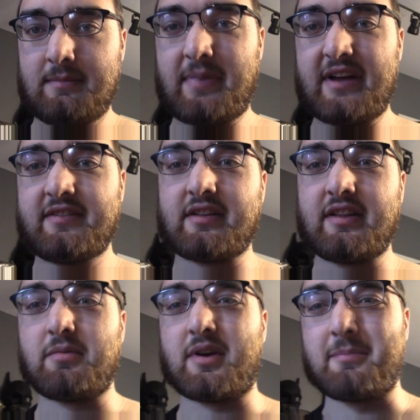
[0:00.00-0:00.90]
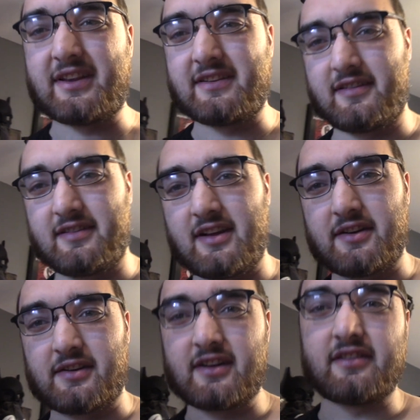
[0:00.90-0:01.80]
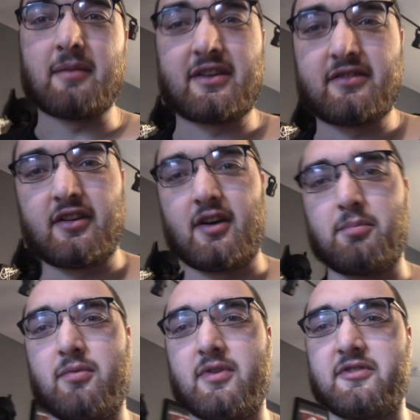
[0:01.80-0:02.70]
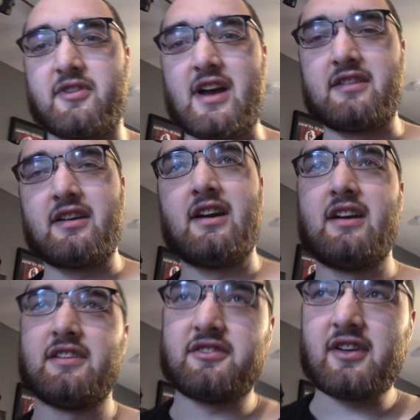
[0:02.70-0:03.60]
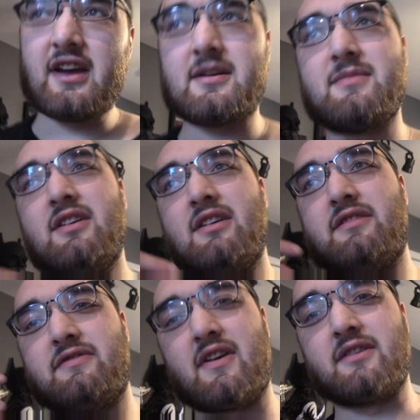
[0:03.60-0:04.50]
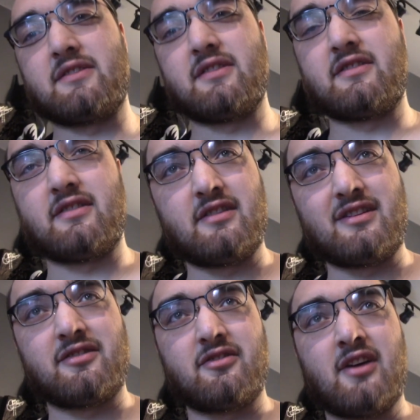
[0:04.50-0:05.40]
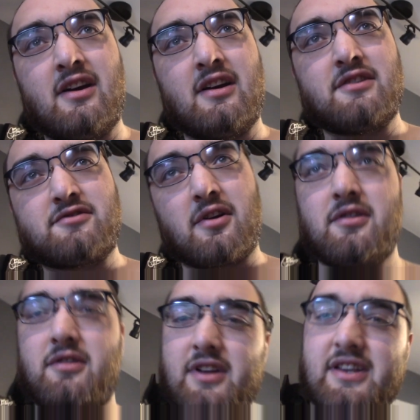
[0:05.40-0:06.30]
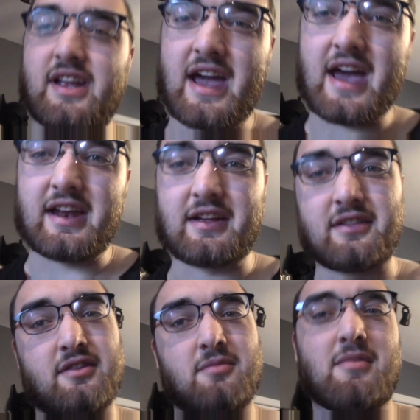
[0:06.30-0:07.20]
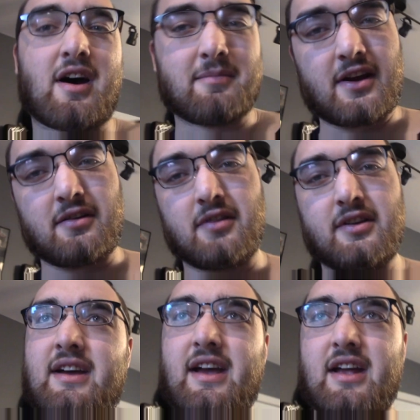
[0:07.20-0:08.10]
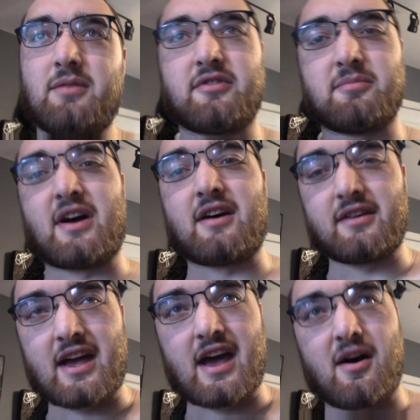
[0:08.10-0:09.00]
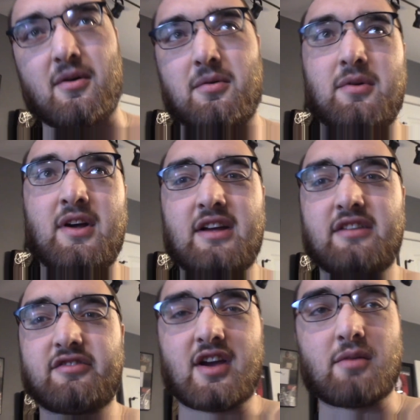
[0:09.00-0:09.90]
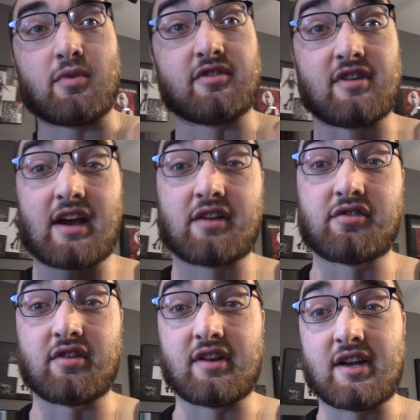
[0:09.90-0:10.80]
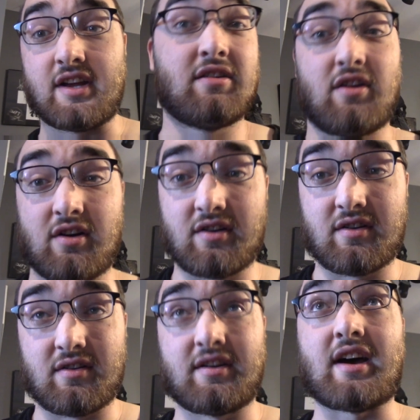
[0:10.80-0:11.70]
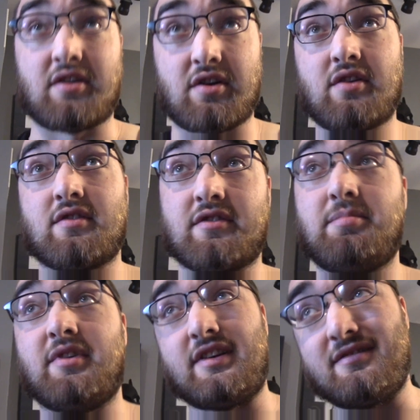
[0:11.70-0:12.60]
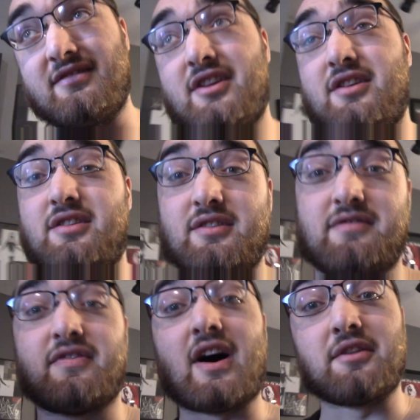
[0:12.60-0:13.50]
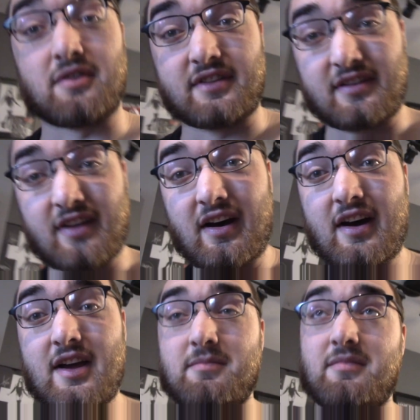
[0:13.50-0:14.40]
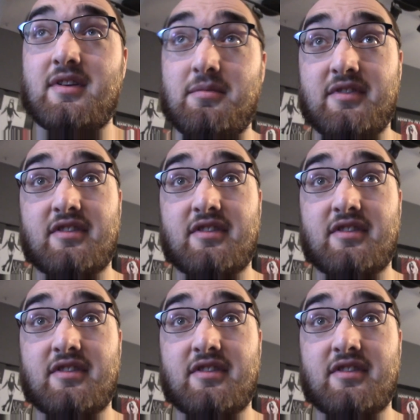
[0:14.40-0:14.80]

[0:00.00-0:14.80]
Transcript: Basically what I meant to say there, because I messed it up, was that Sam found this journal in the attic that their mom had written, and it was about how Sam wasn't actually her, or not hers, but the father at the time, it was